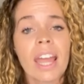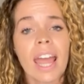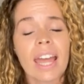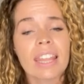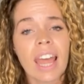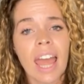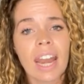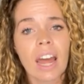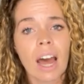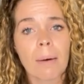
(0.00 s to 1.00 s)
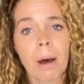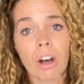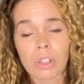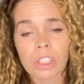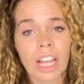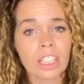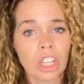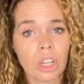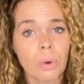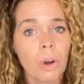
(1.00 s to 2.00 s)
And then I'll send
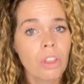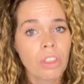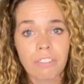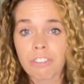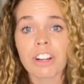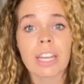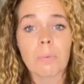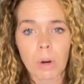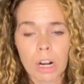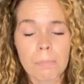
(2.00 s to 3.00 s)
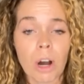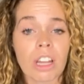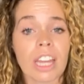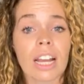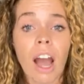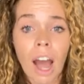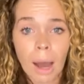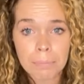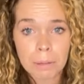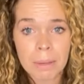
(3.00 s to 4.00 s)
you the free workbook that
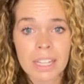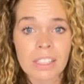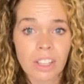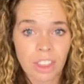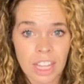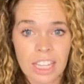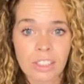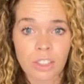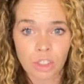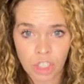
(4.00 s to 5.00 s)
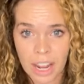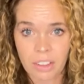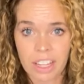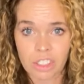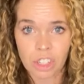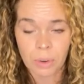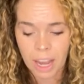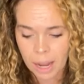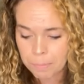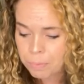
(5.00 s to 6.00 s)
complements this challenge, okay?